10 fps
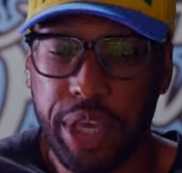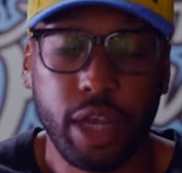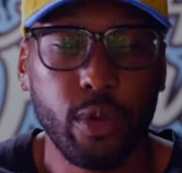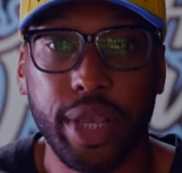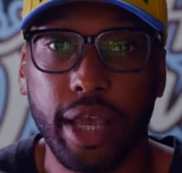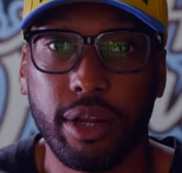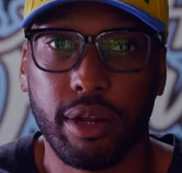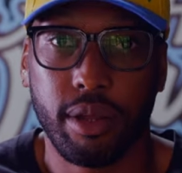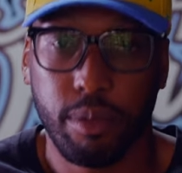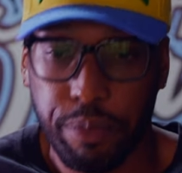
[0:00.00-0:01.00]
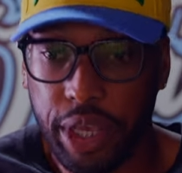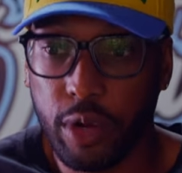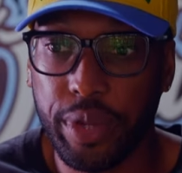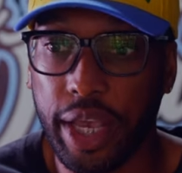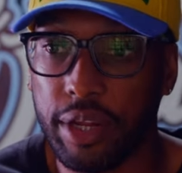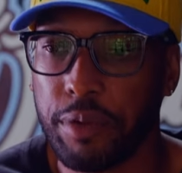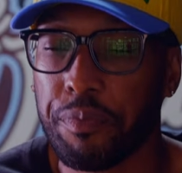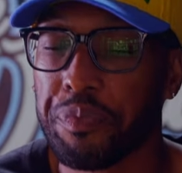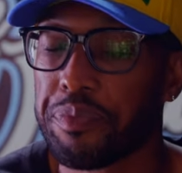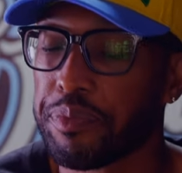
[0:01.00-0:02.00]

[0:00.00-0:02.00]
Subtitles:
Be a creator. Be a creator.